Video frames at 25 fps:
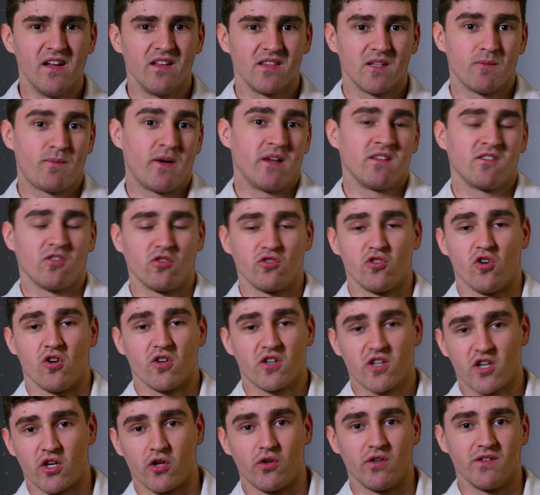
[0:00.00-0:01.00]
depends on your
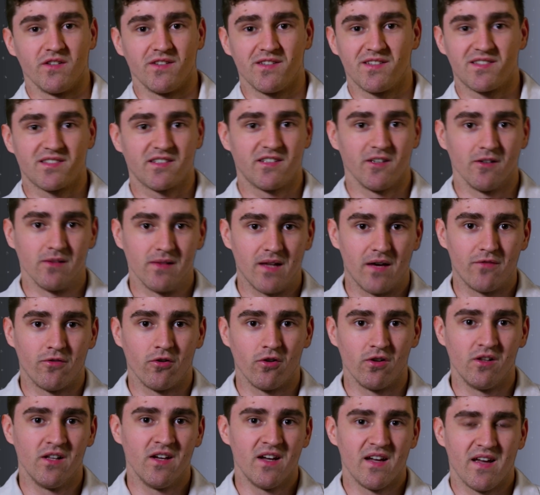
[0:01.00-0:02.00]
current skill
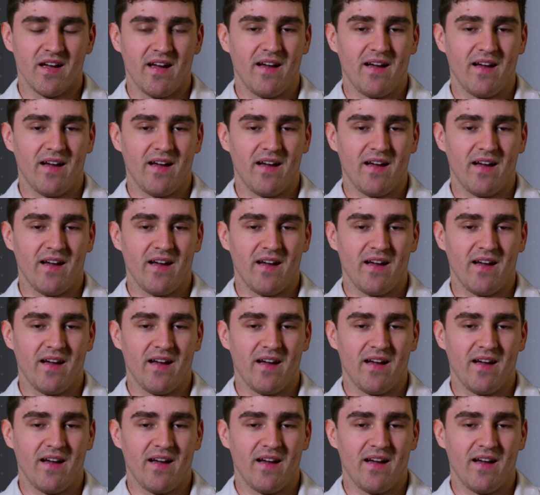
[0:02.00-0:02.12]
level